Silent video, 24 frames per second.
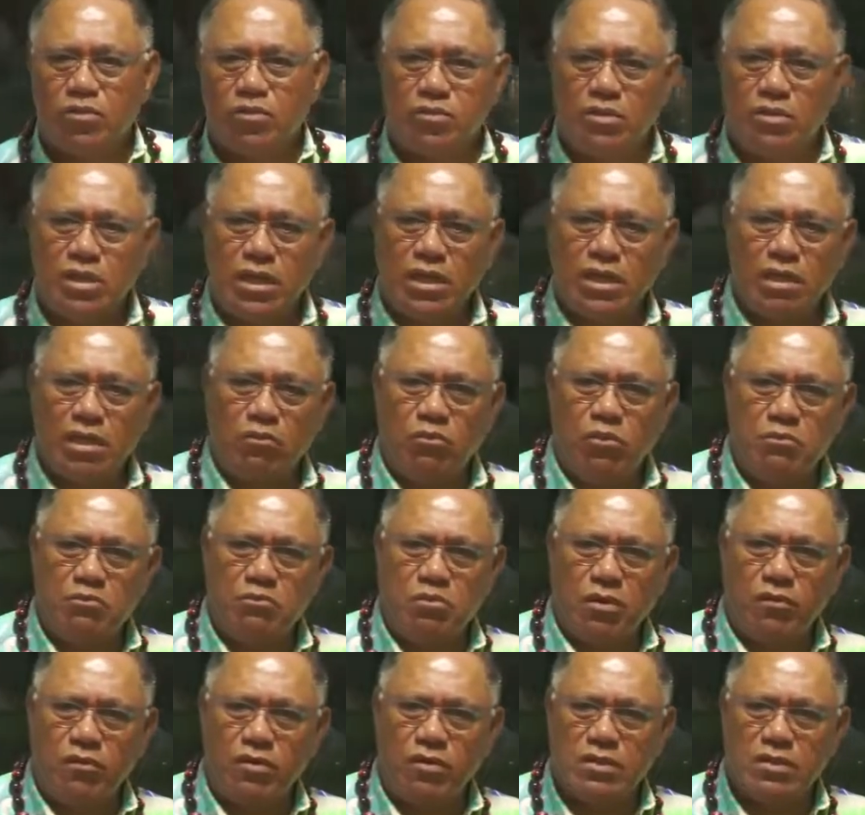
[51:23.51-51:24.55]
take away
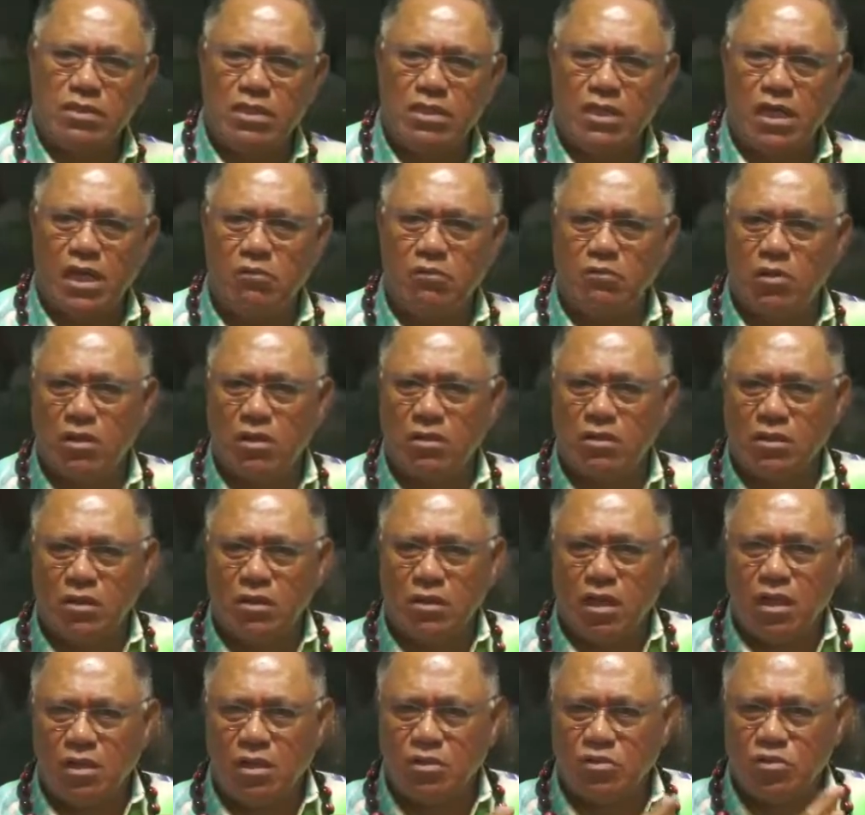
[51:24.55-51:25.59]
poverty and what?
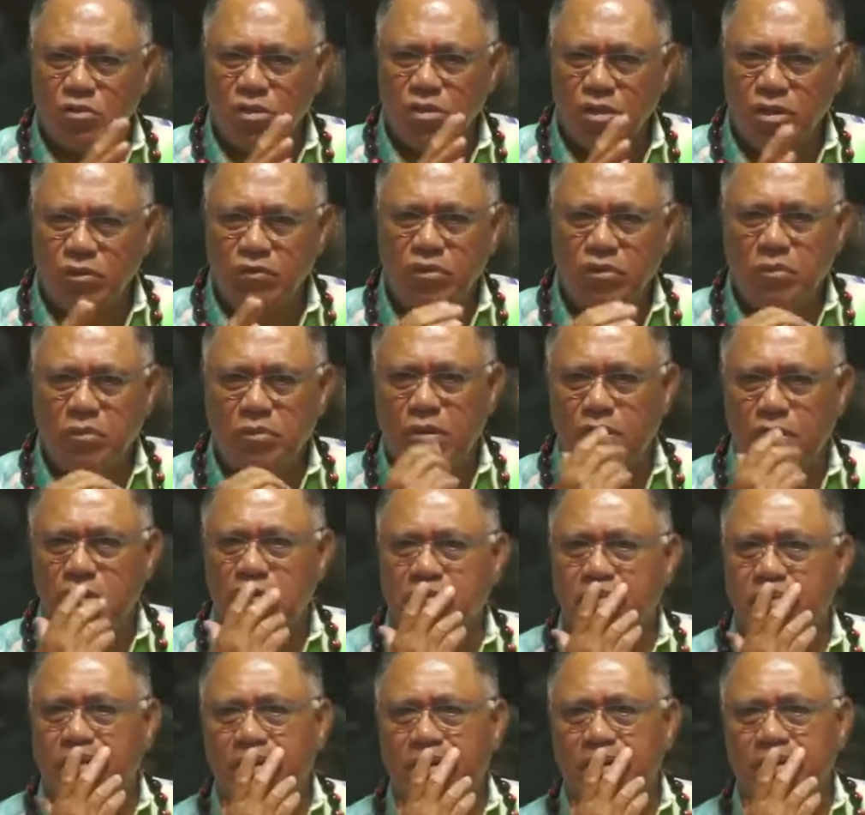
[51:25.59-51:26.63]
And to give you
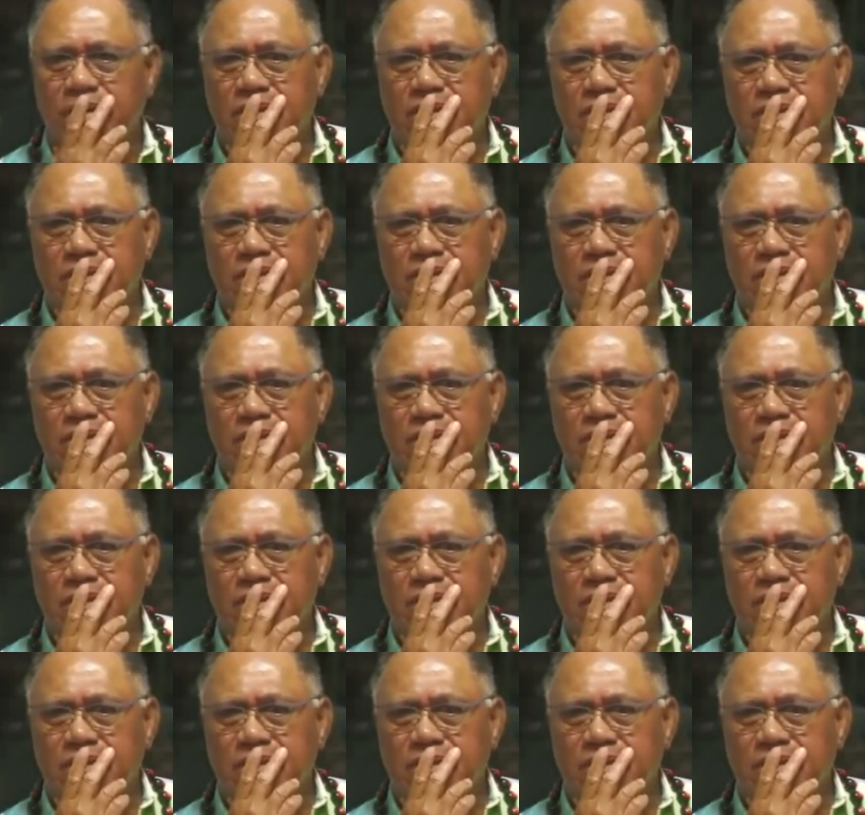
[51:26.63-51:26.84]
prosperity.